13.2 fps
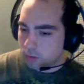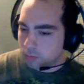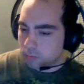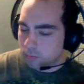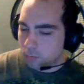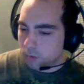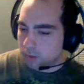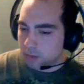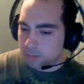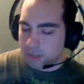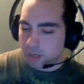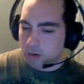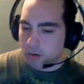One of them
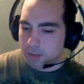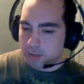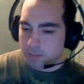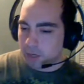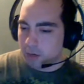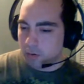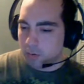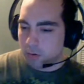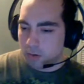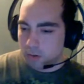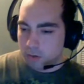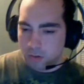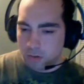carries a bow,
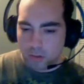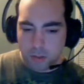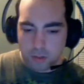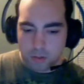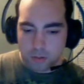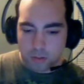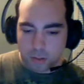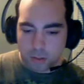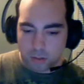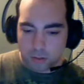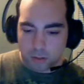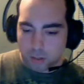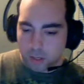
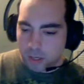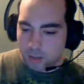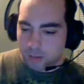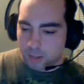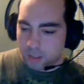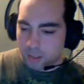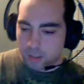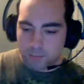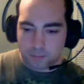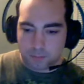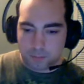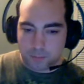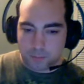and they
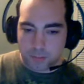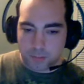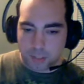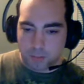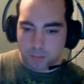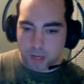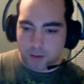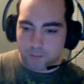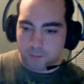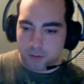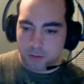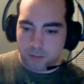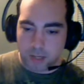seem to have
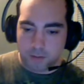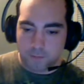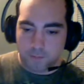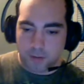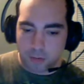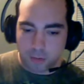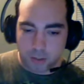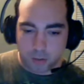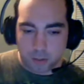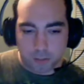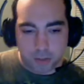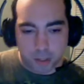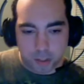found you and are
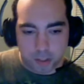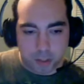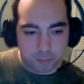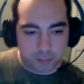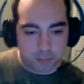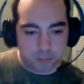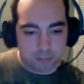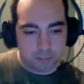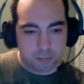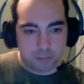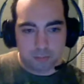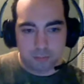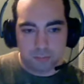picking up
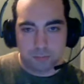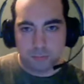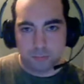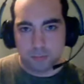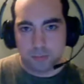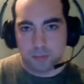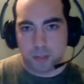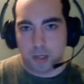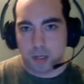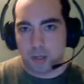uh,